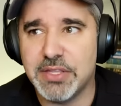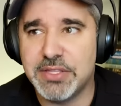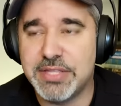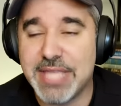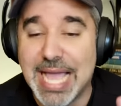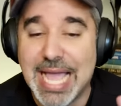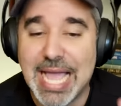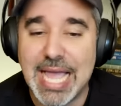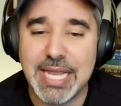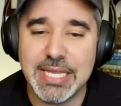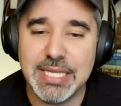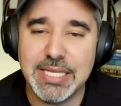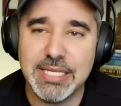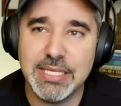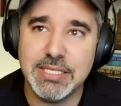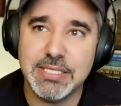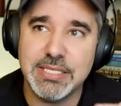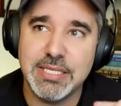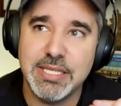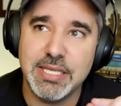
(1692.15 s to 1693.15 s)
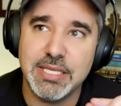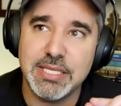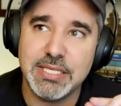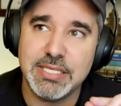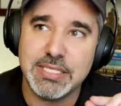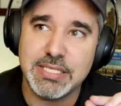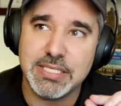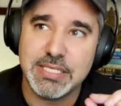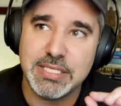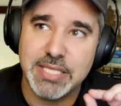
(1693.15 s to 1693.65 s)
that is
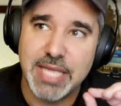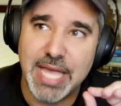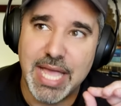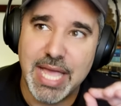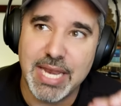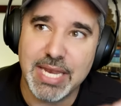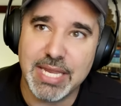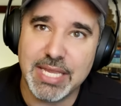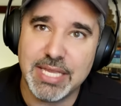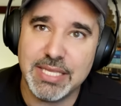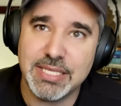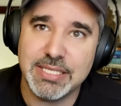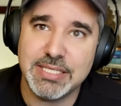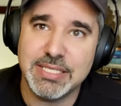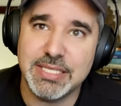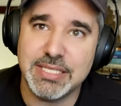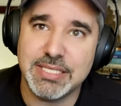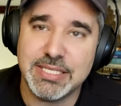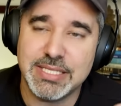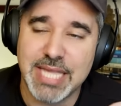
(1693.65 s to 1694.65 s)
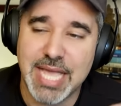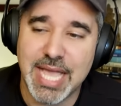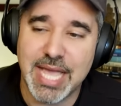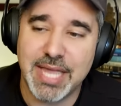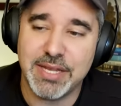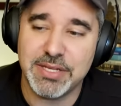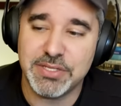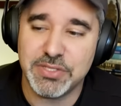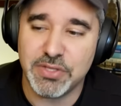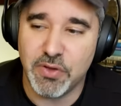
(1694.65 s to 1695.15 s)
this that is the
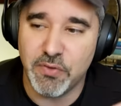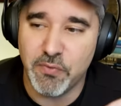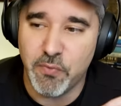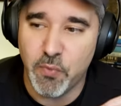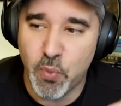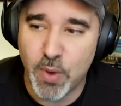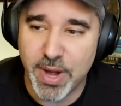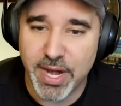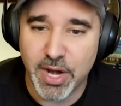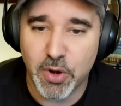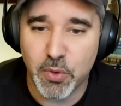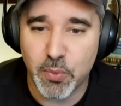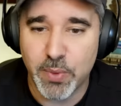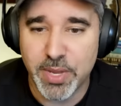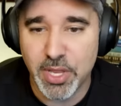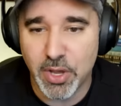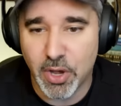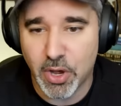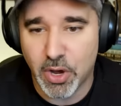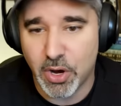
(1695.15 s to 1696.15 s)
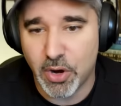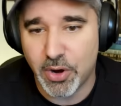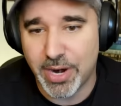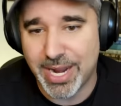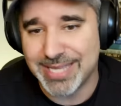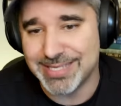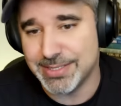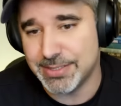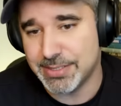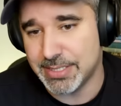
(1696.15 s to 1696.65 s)
status of where we are
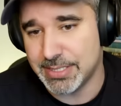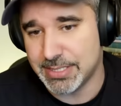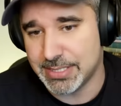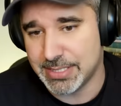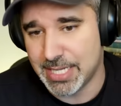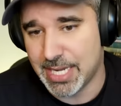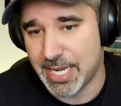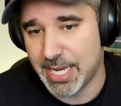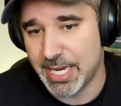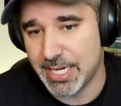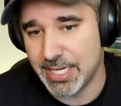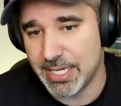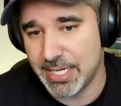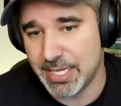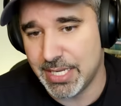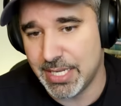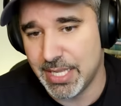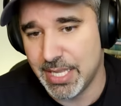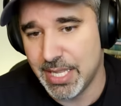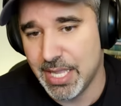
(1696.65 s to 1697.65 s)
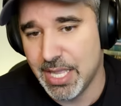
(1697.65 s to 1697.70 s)
as a society.